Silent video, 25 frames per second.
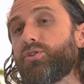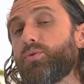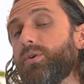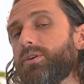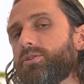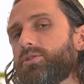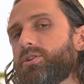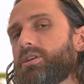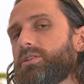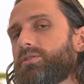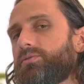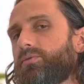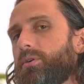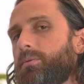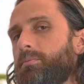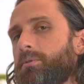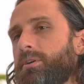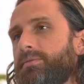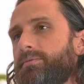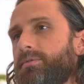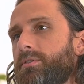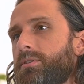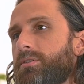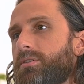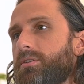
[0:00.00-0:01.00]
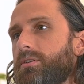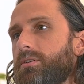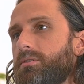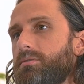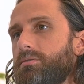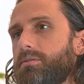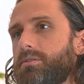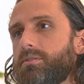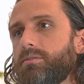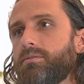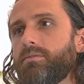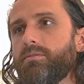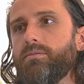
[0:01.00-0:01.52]
to our transformative nurse
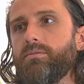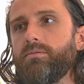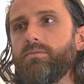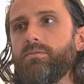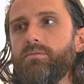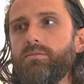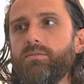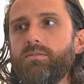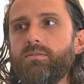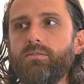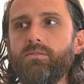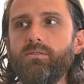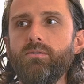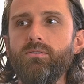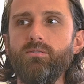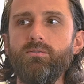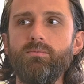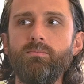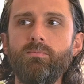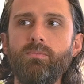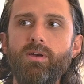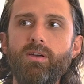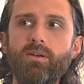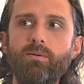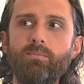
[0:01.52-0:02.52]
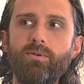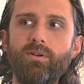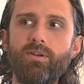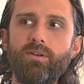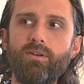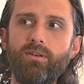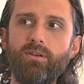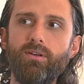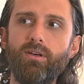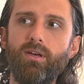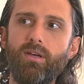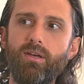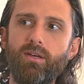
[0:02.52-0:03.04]
coaches. You may
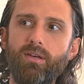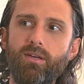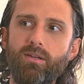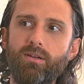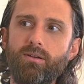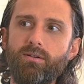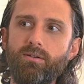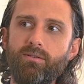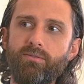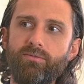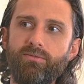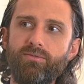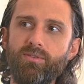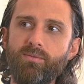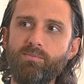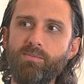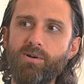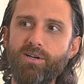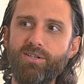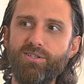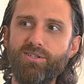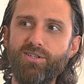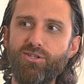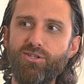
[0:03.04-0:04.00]
be hearing from us